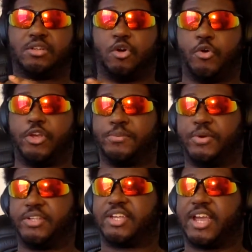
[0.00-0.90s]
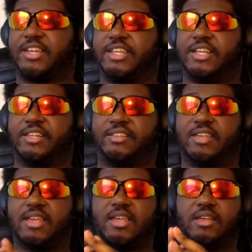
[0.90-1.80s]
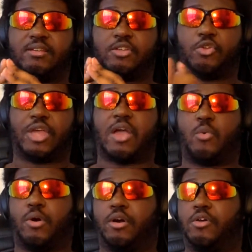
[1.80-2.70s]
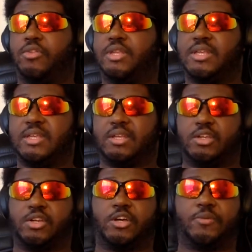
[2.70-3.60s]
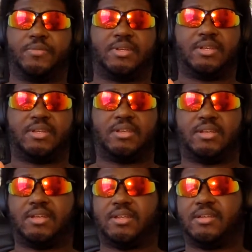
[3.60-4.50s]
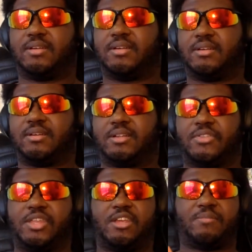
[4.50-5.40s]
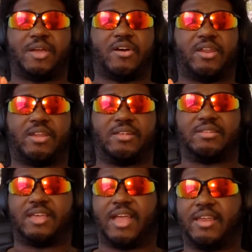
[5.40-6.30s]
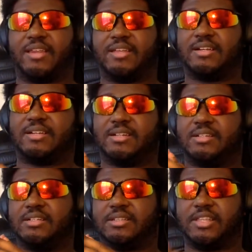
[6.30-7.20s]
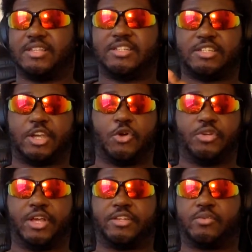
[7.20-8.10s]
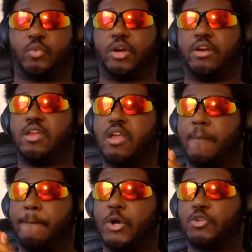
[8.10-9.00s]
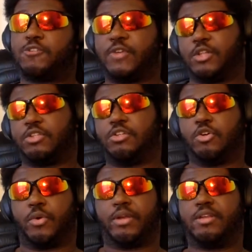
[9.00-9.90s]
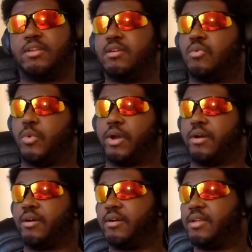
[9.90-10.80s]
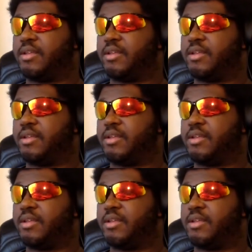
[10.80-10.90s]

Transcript: always brings the ideas to that world, you know. And the thing about it is that this show does it where most fail to do it, where